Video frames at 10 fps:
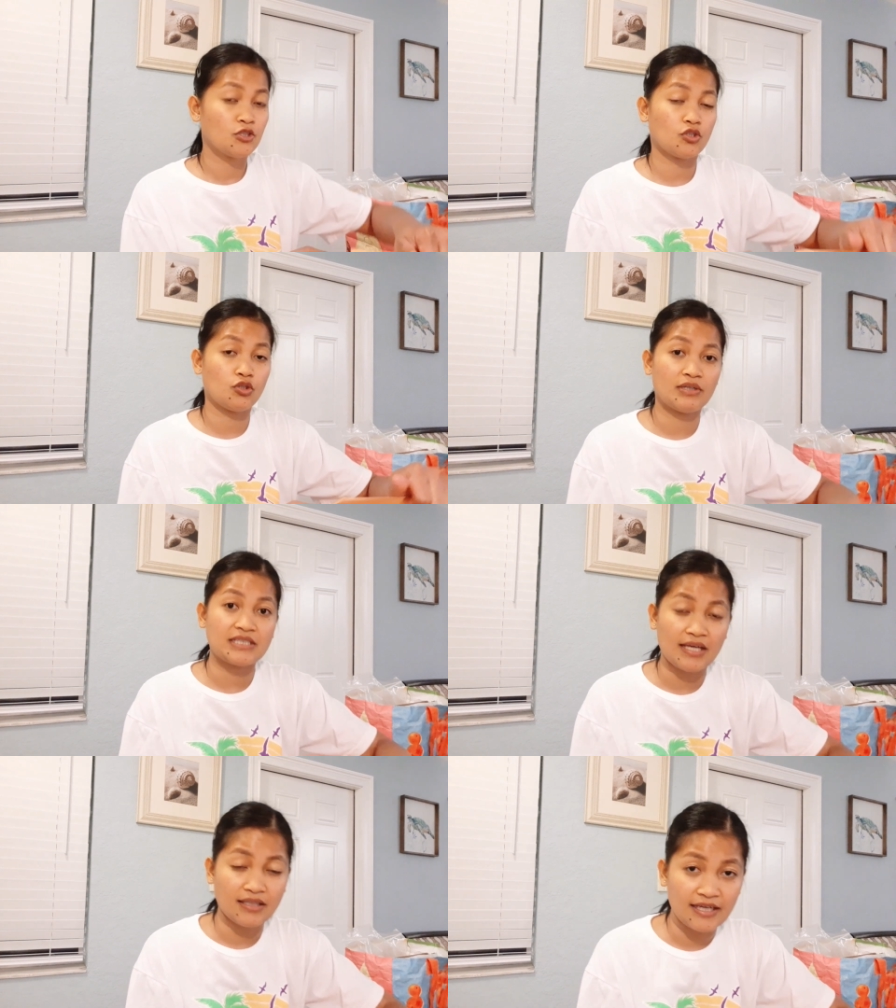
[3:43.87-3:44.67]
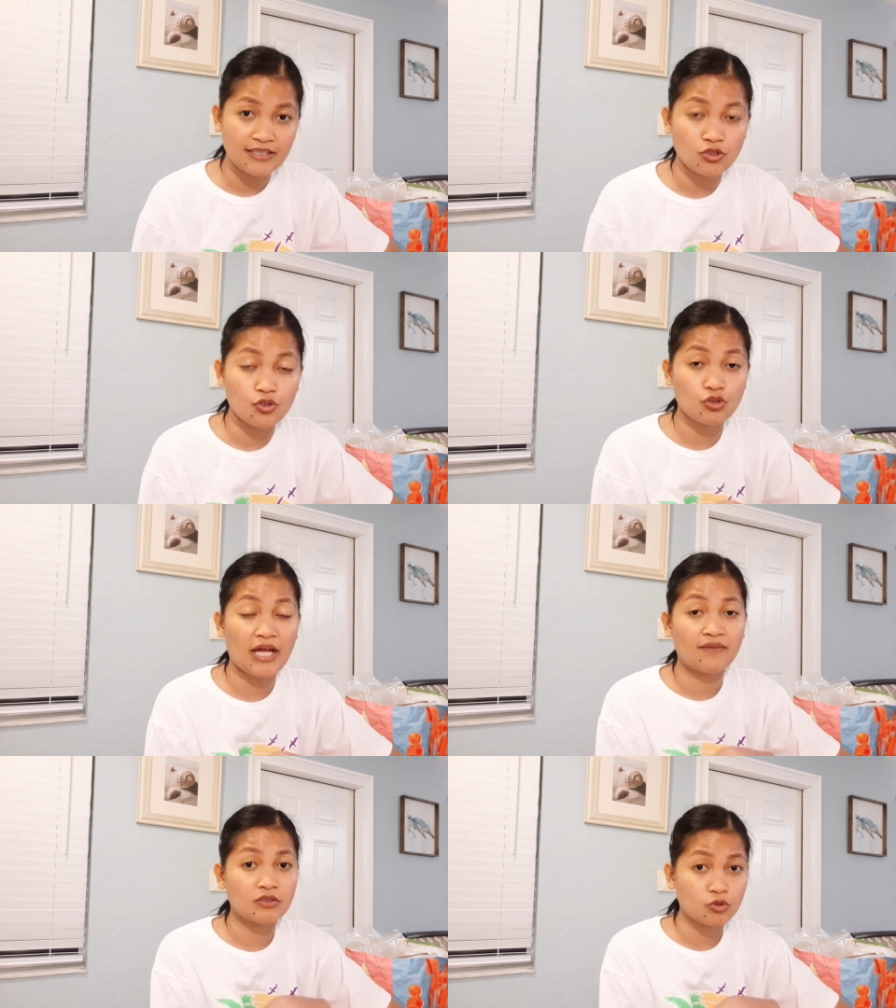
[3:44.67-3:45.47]
to USCIS, you should
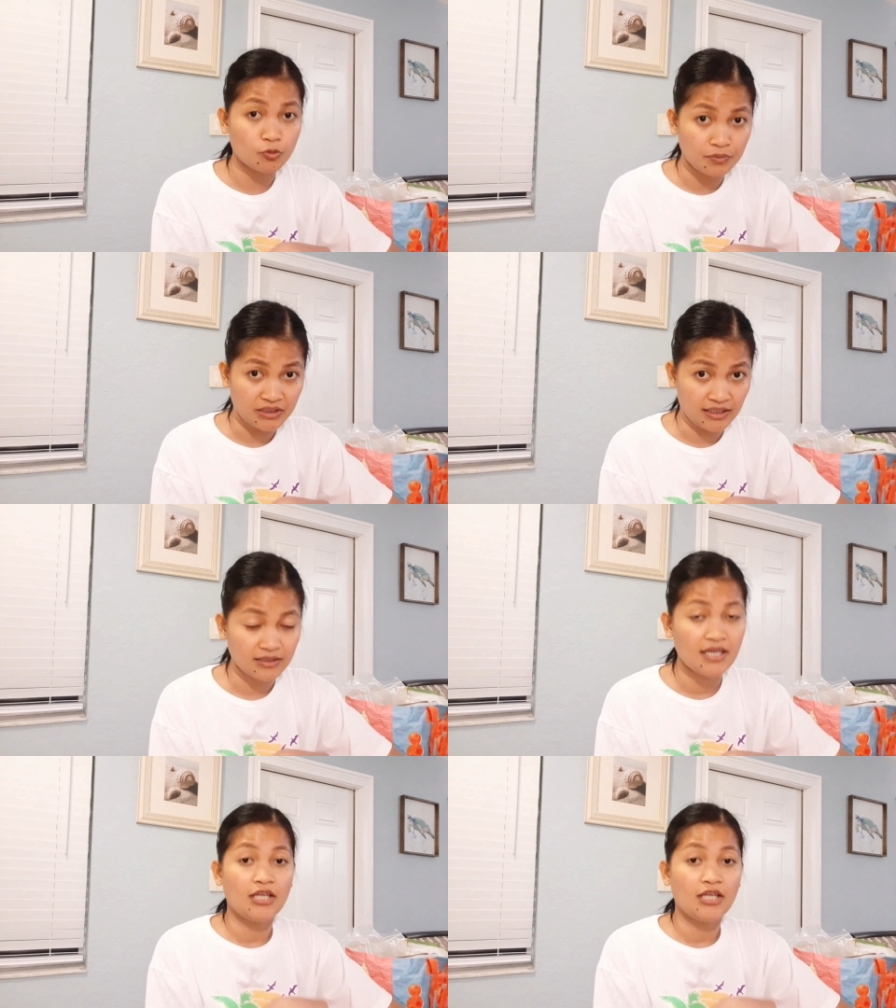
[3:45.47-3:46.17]
have a duplicate.